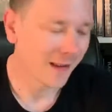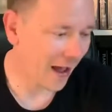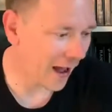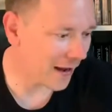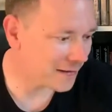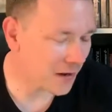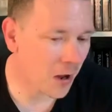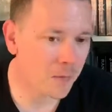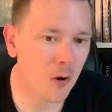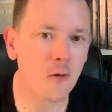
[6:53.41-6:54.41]
and
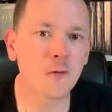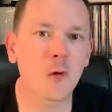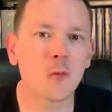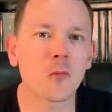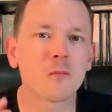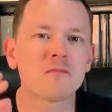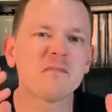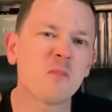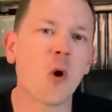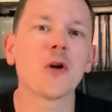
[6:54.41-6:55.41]
I thought,
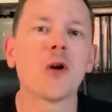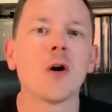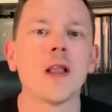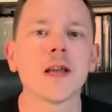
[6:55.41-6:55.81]
why not?